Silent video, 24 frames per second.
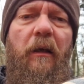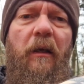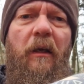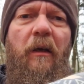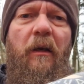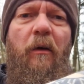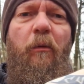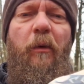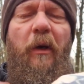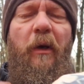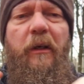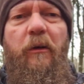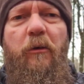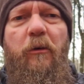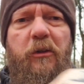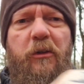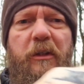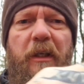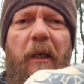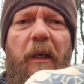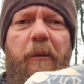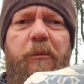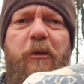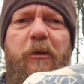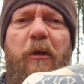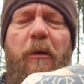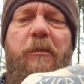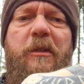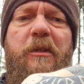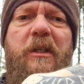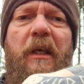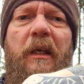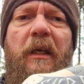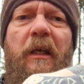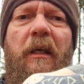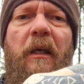when you stab
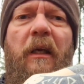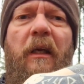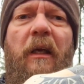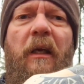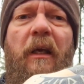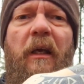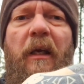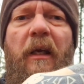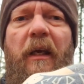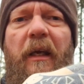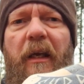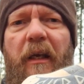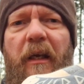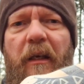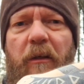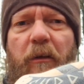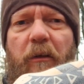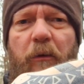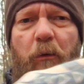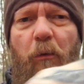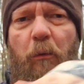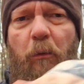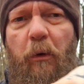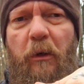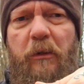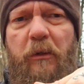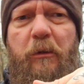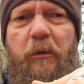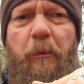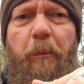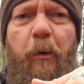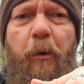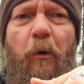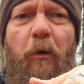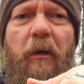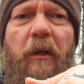something and you want to
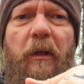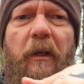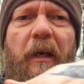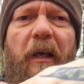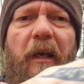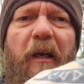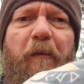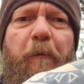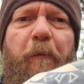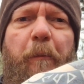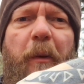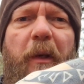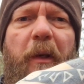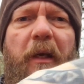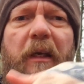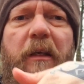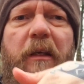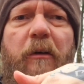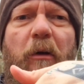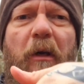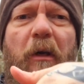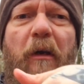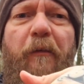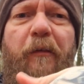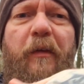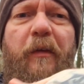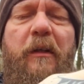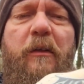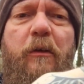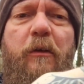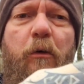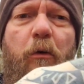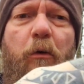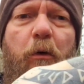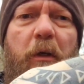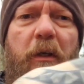pull the knife back, you have this
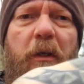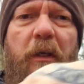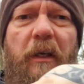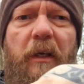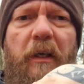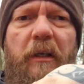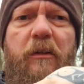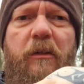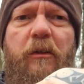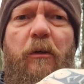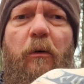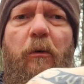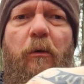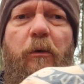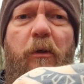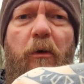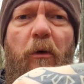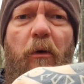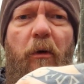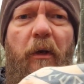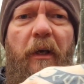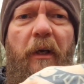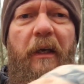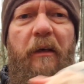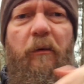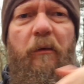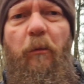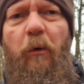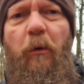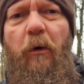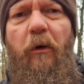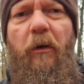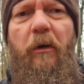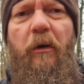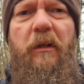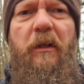hook here so your hand
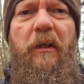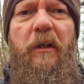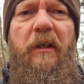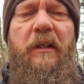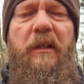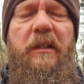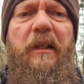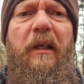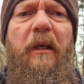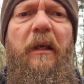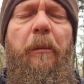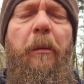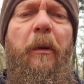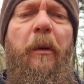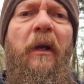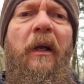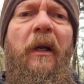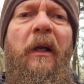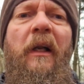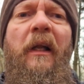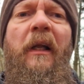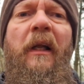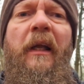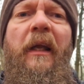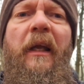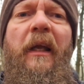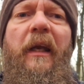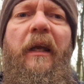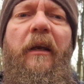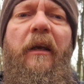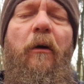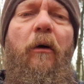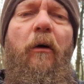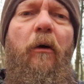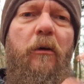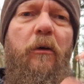will not slip.
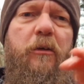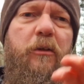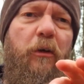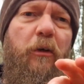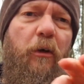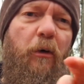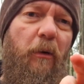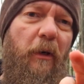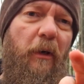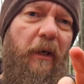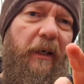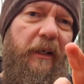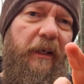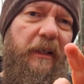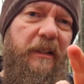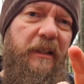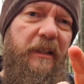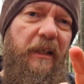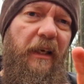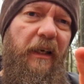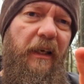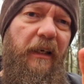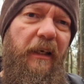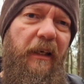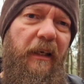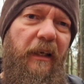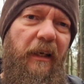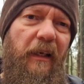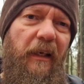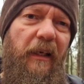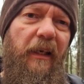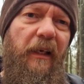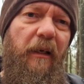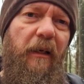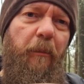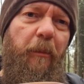And also I designed it a
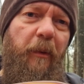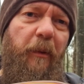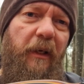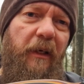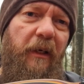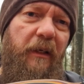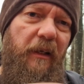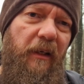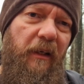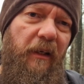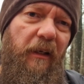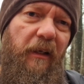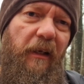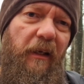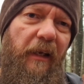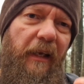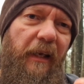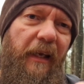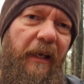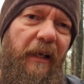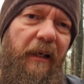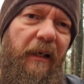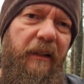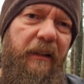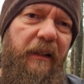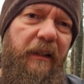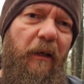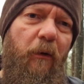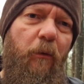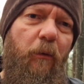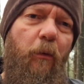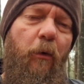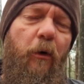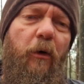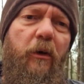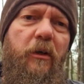little bit angled
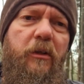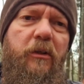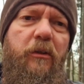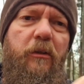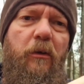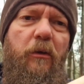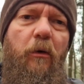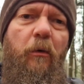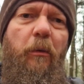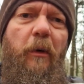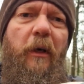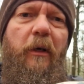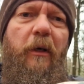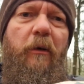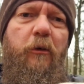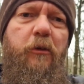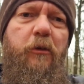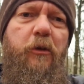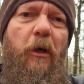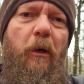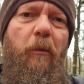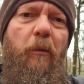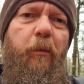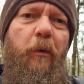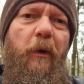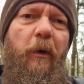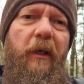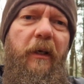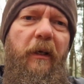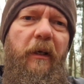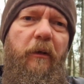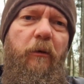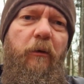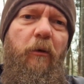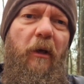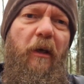downwards, so when you chop with
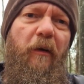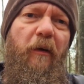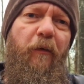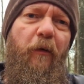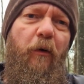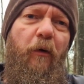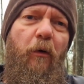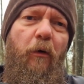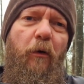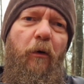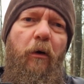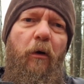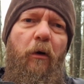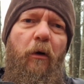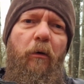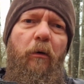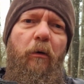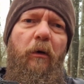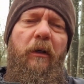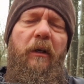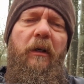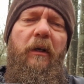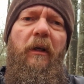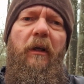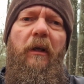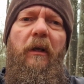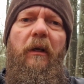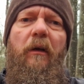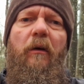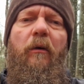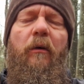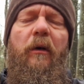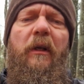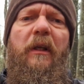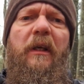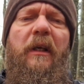it you have a good hold
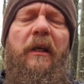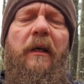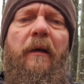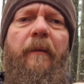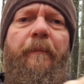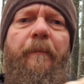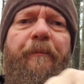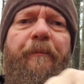on here.